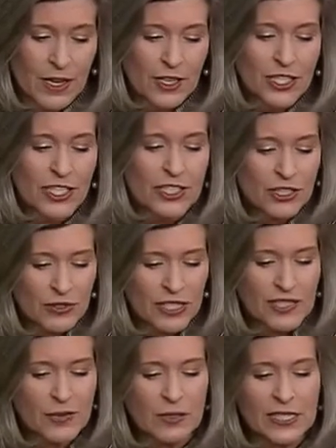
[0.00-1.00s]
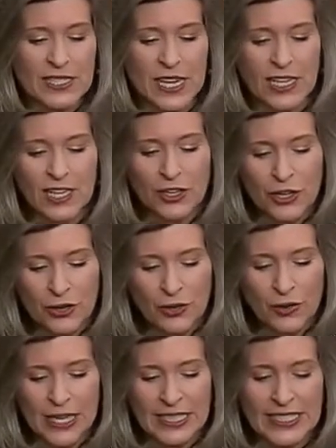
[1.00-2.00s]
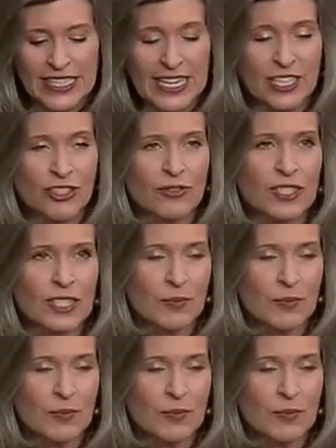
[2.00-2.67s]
To do this would set a new and dangerous